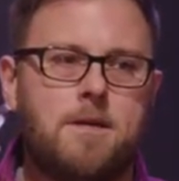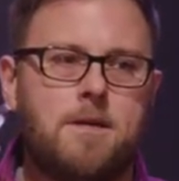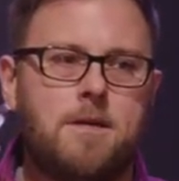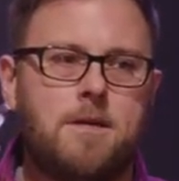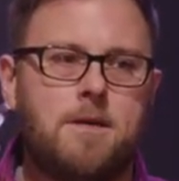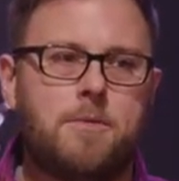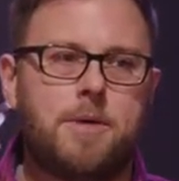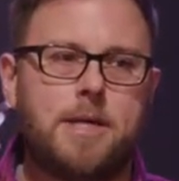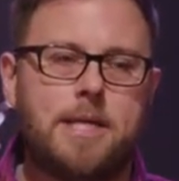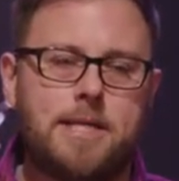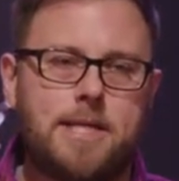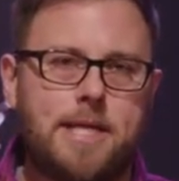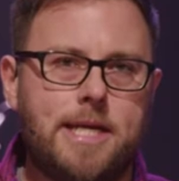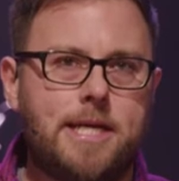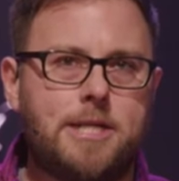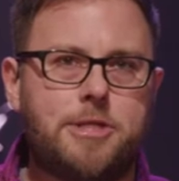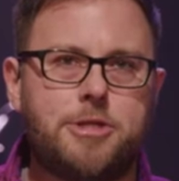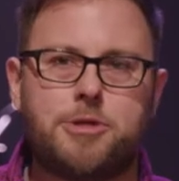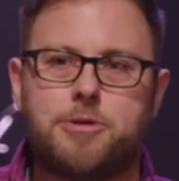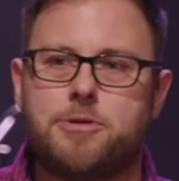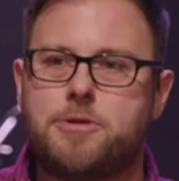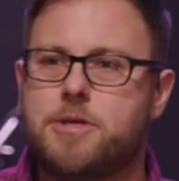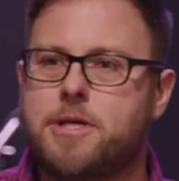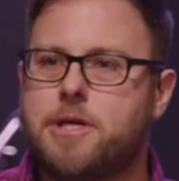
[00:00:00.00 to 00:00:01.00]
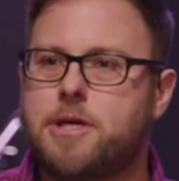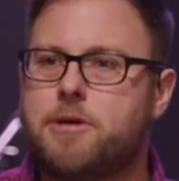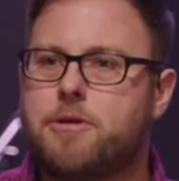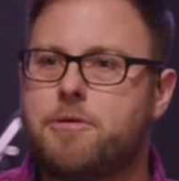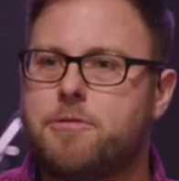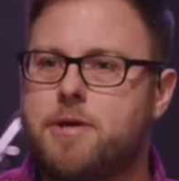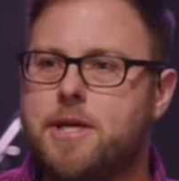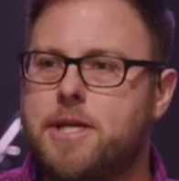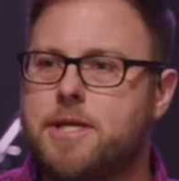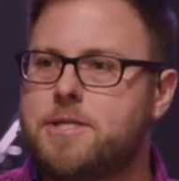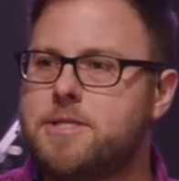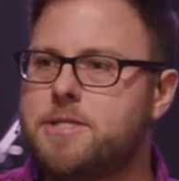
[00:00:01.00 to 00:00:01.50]
We need you to
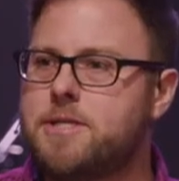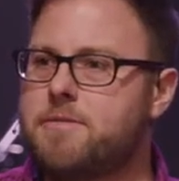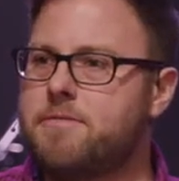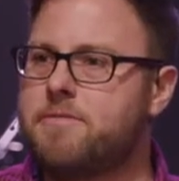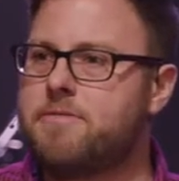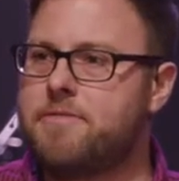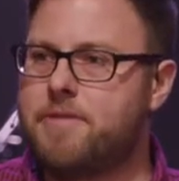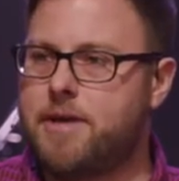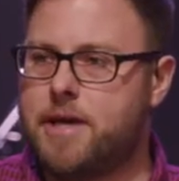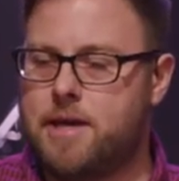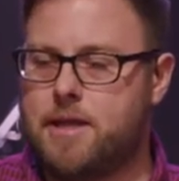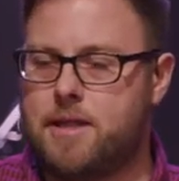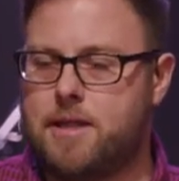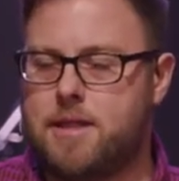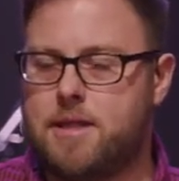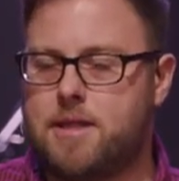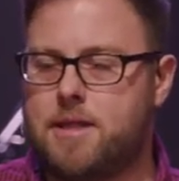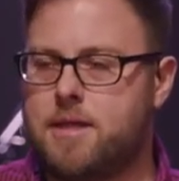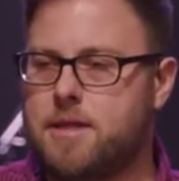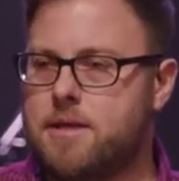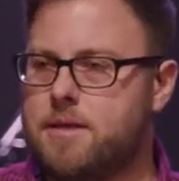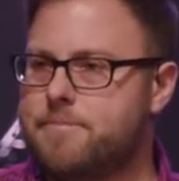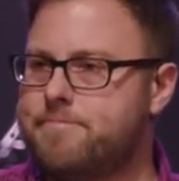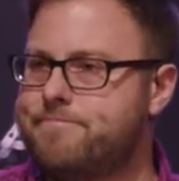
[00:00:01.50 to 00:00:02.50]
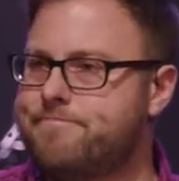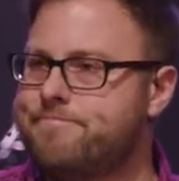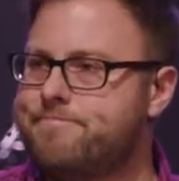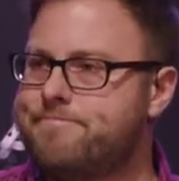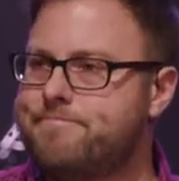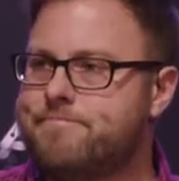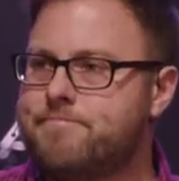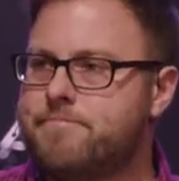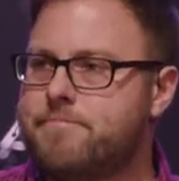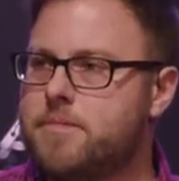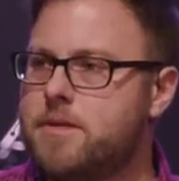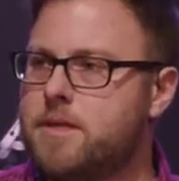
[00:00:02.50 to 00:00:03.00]
increase in faith,
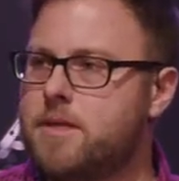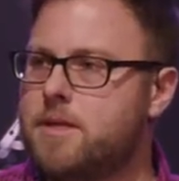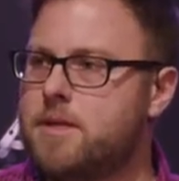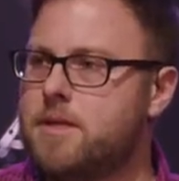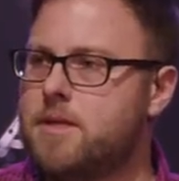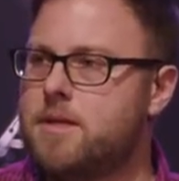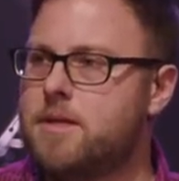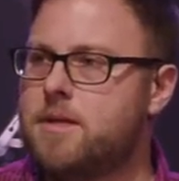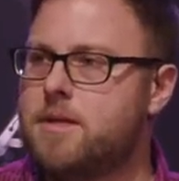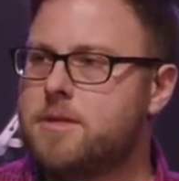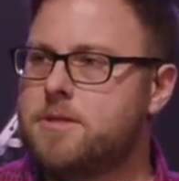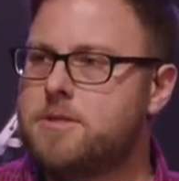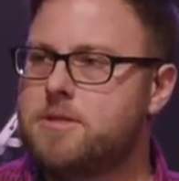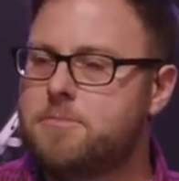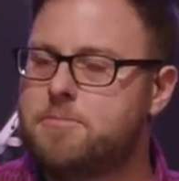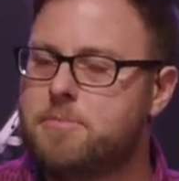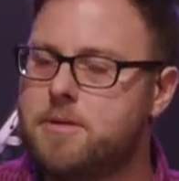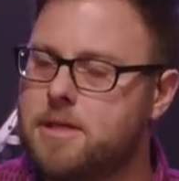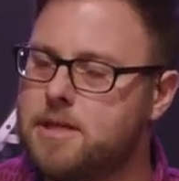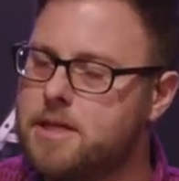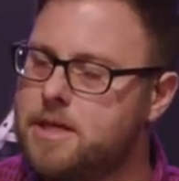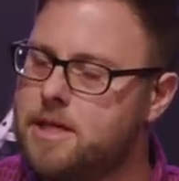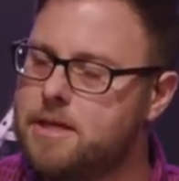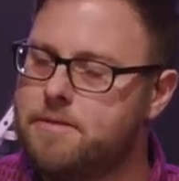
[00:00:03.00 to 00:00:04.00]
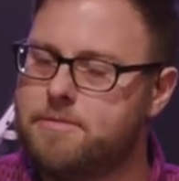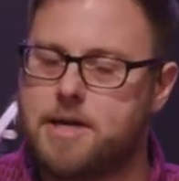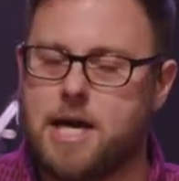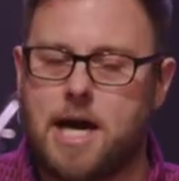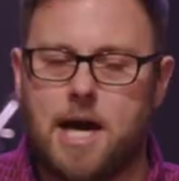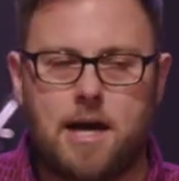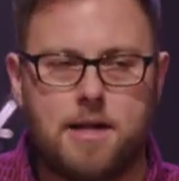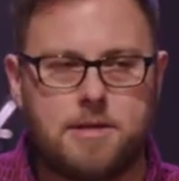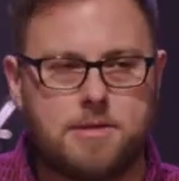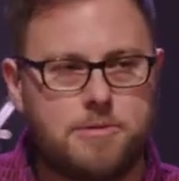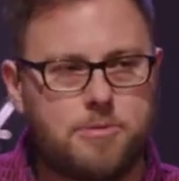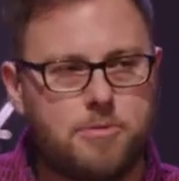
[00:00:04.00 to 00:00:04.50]
to believe
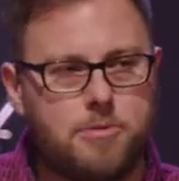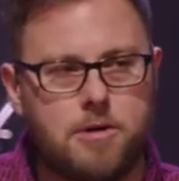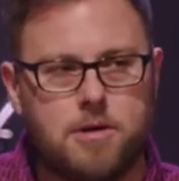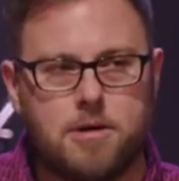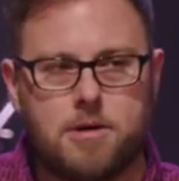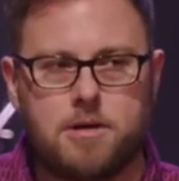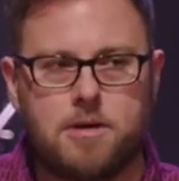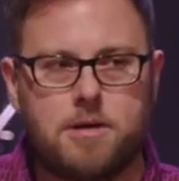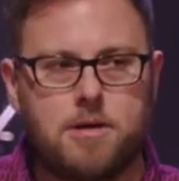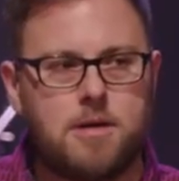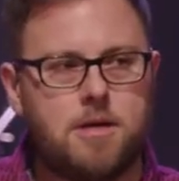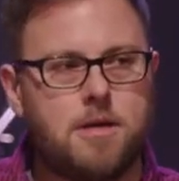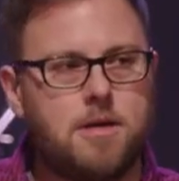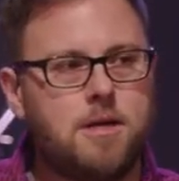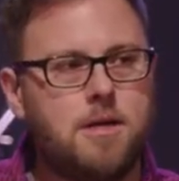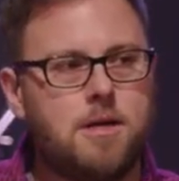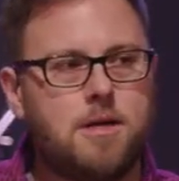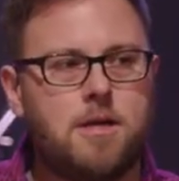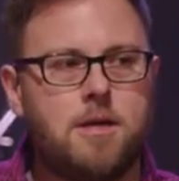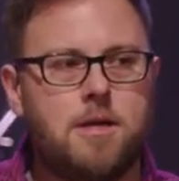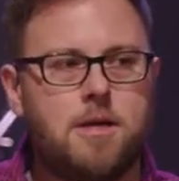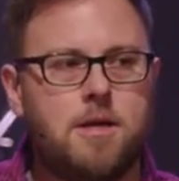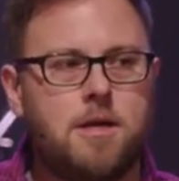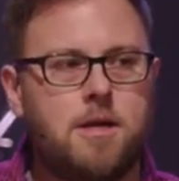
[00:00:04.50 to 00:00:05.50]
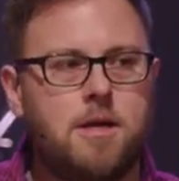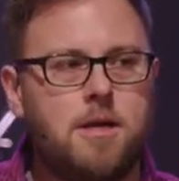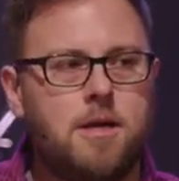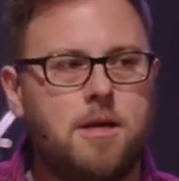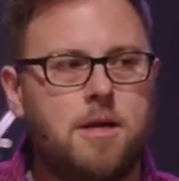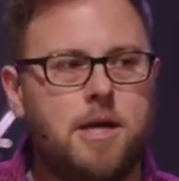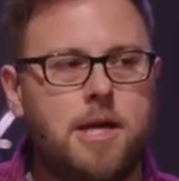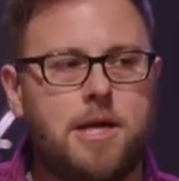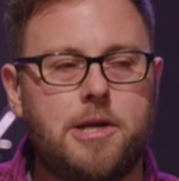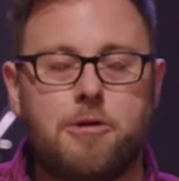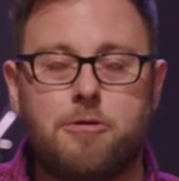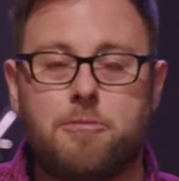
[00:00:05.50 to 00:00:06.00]
God's word
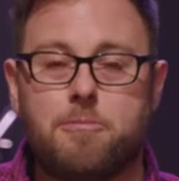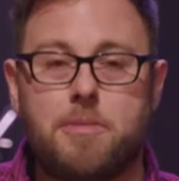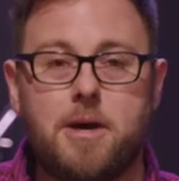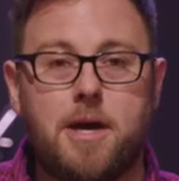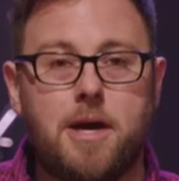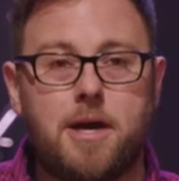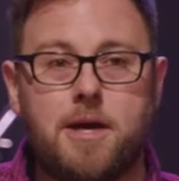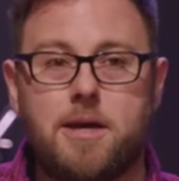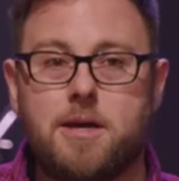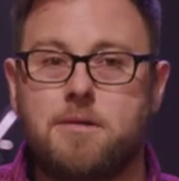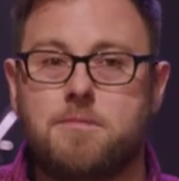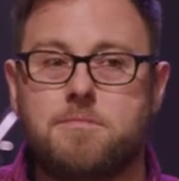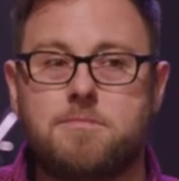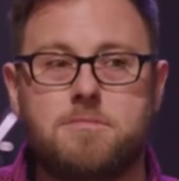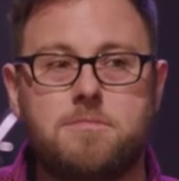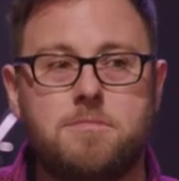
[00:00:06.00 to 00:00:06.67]
and obey.